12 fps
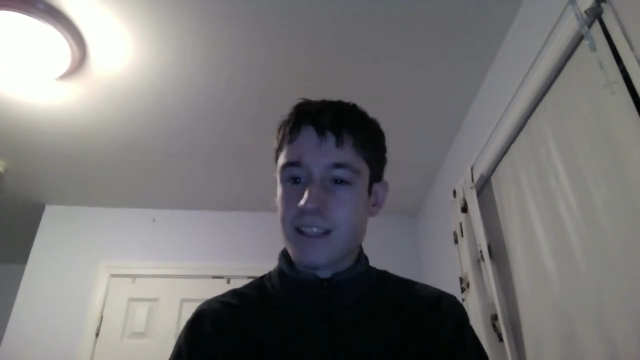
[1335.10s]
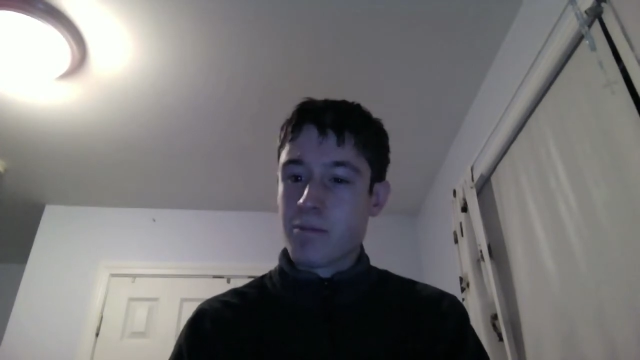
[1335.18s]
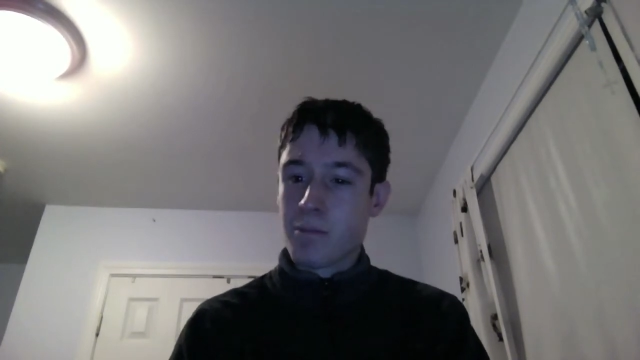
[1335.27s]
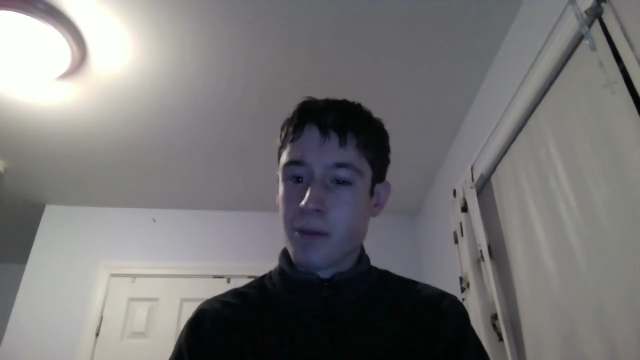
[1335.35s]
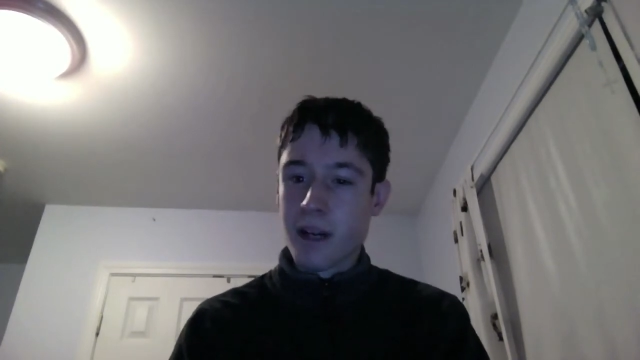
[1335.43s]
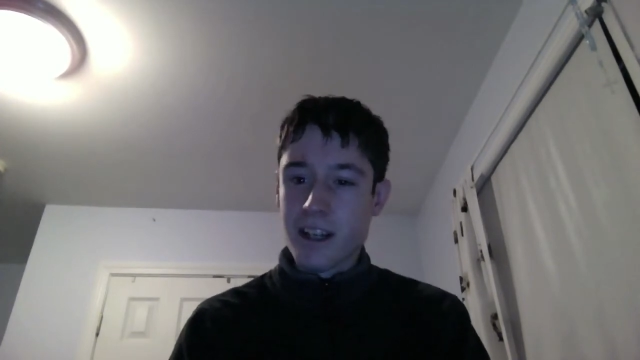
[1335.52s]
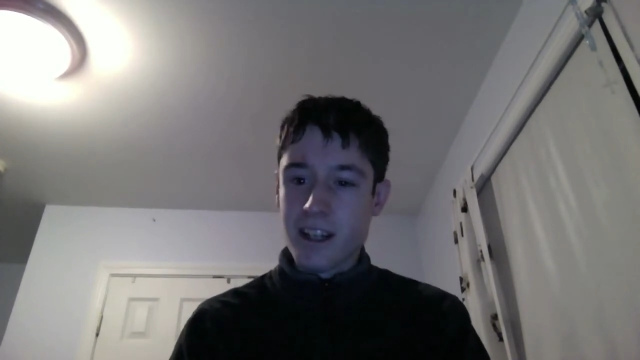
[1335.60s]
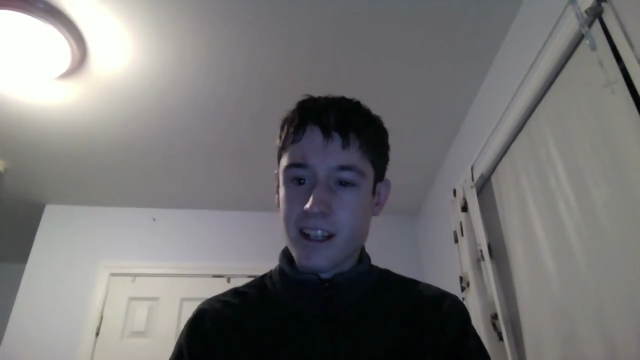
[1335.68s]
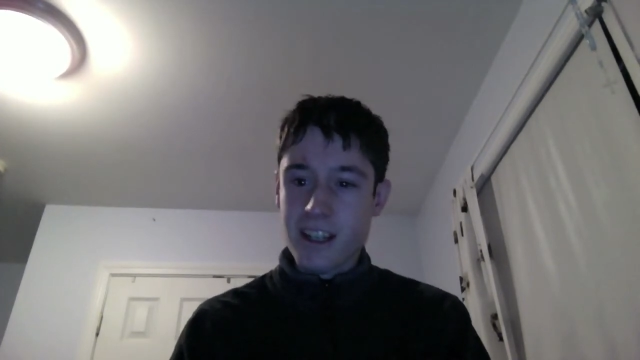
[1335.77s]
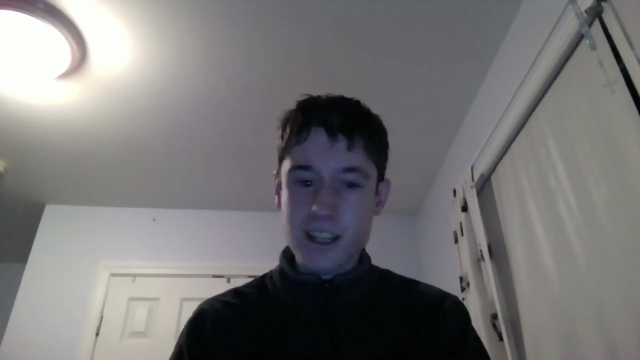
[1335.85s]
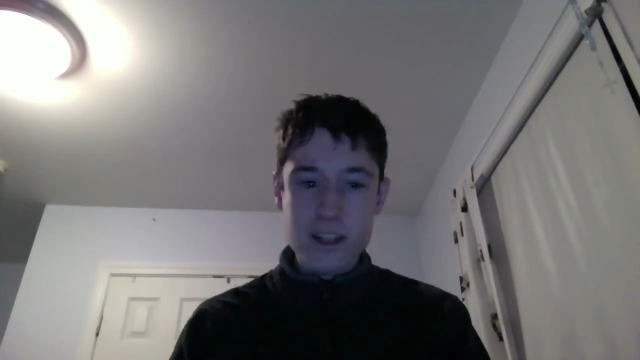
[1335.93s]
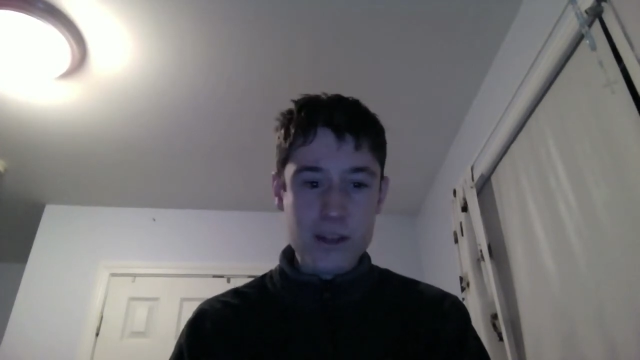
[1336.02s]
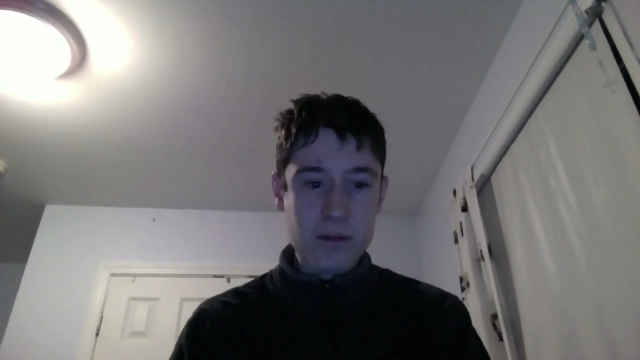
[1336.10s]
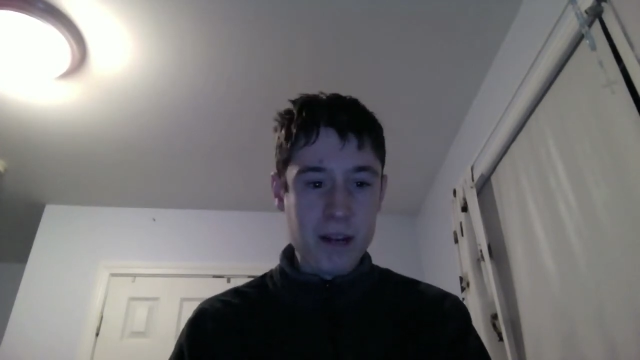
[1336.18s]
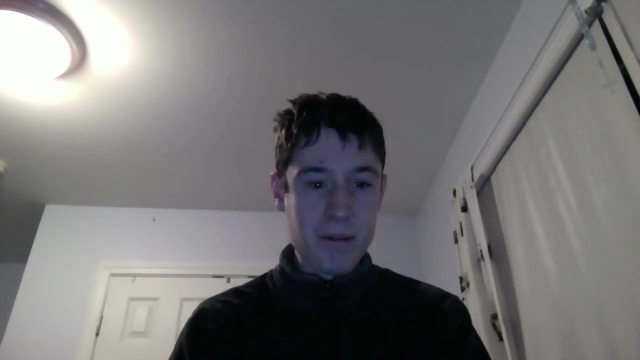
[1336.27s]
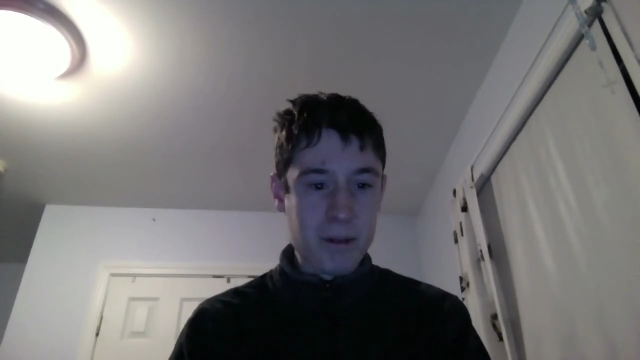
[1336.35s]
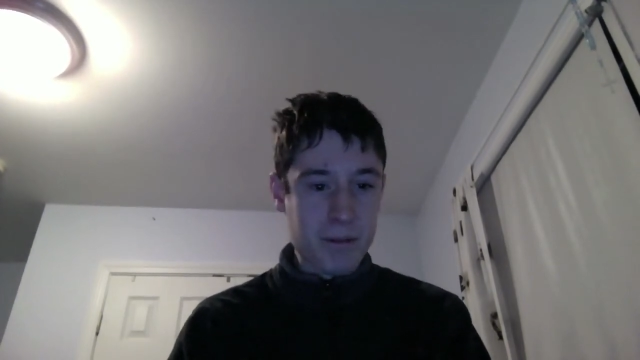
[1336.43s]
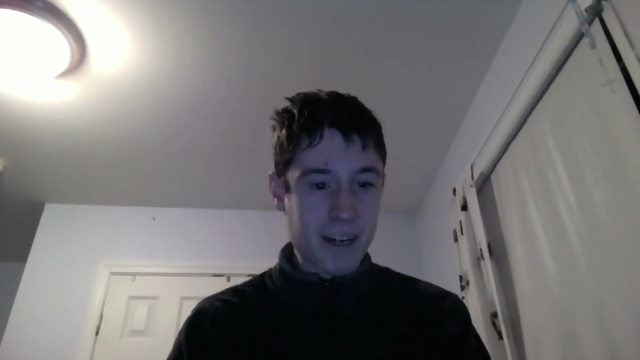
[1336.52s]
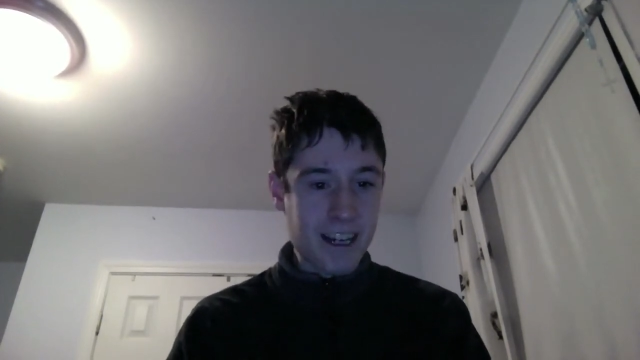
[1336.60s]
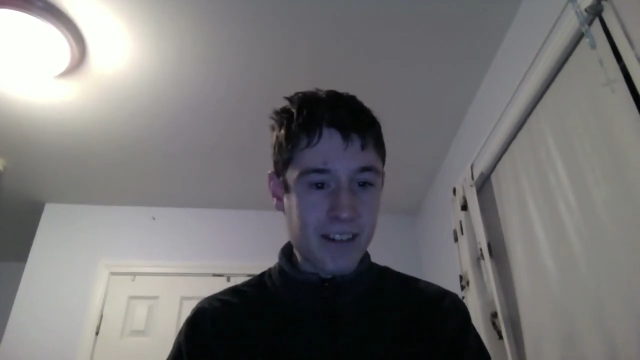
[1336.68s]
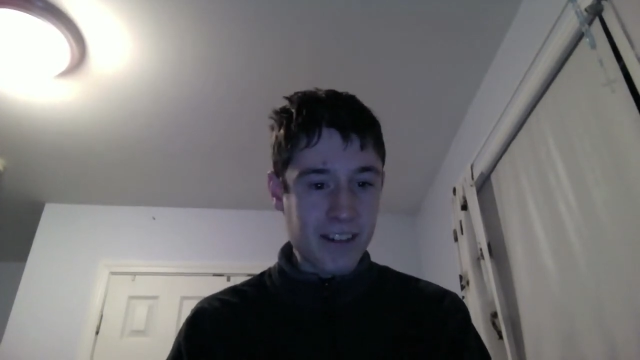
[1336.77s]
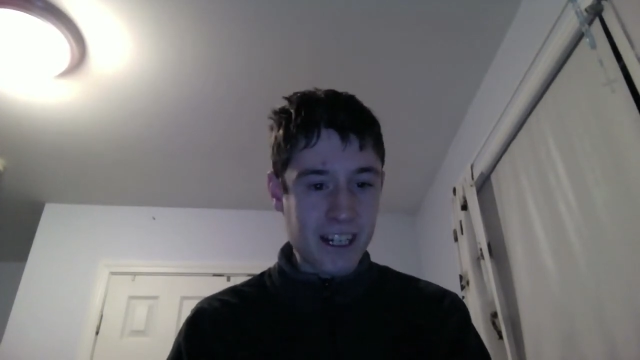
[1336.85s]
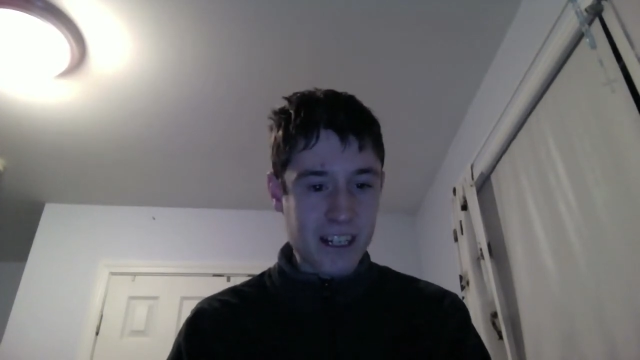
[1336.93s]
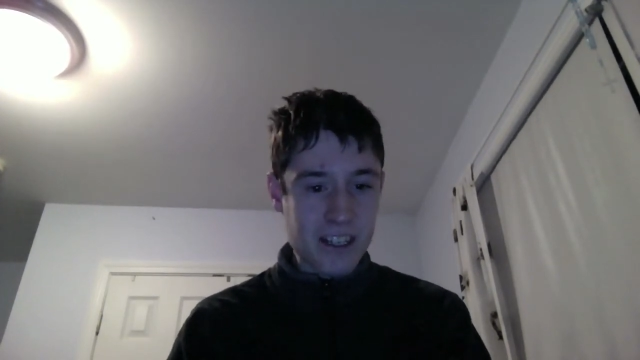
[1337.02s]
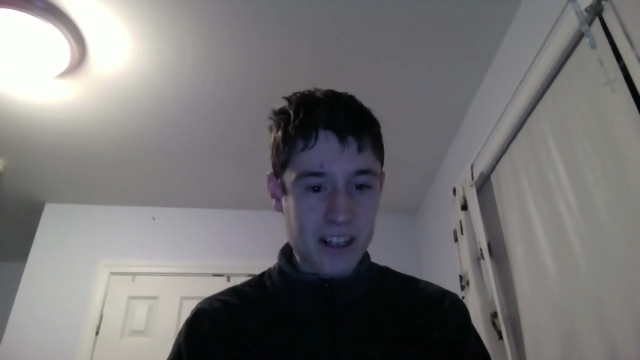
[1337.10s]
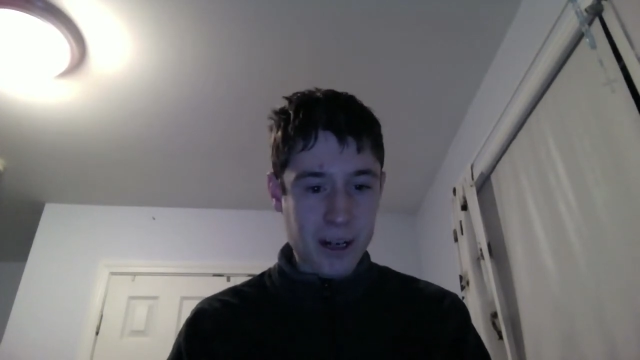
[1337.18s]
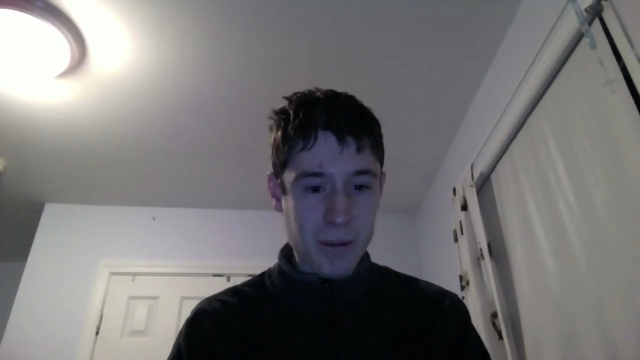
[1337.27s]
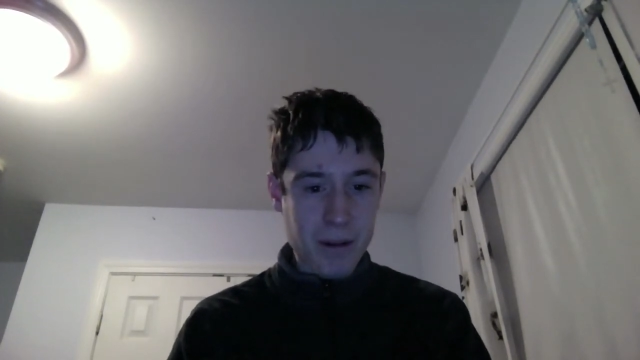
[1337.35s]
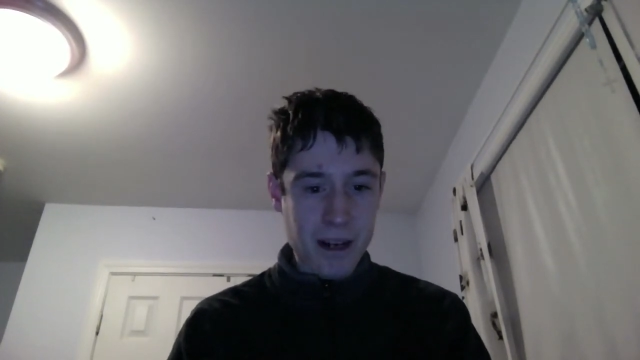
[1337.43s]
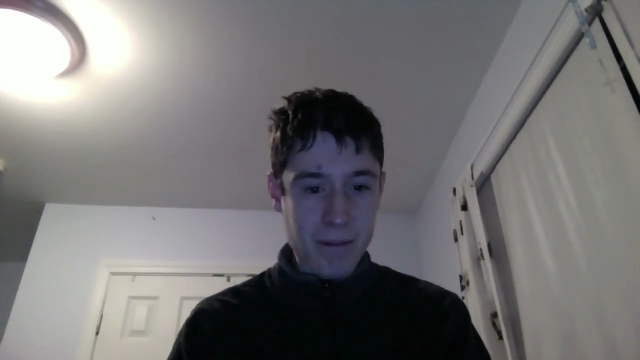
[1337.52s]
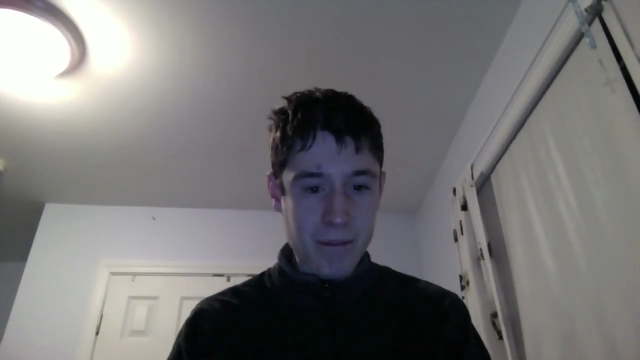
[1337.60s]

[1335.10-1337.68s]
But here's one I've been waiting to talk about.